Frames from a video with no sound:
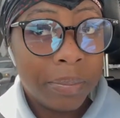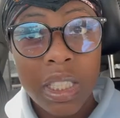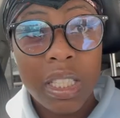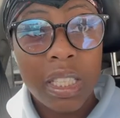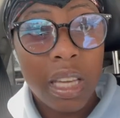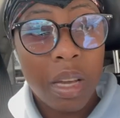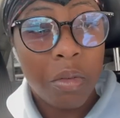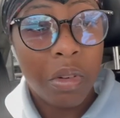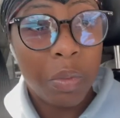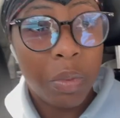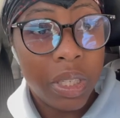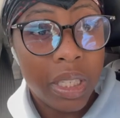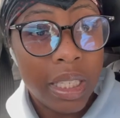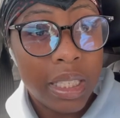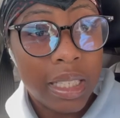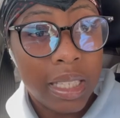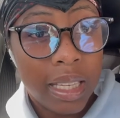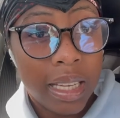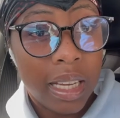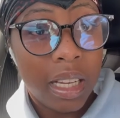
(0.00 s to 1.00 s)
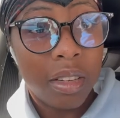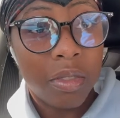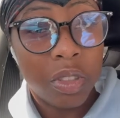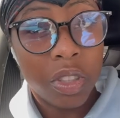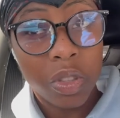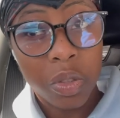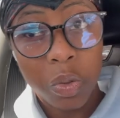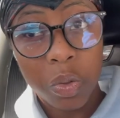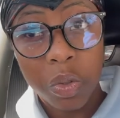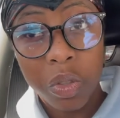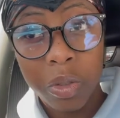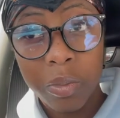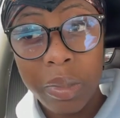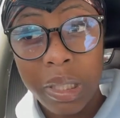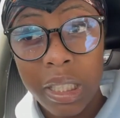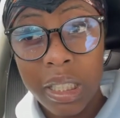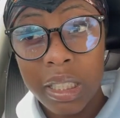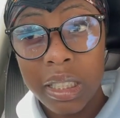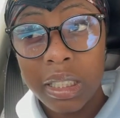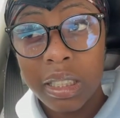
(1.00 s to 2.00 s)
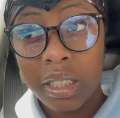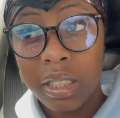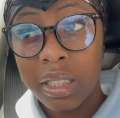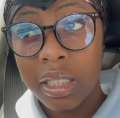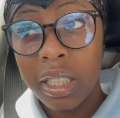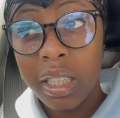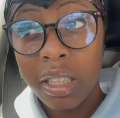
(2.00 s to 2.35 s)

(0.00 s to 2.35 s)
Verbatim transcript: to get what we need to get for school because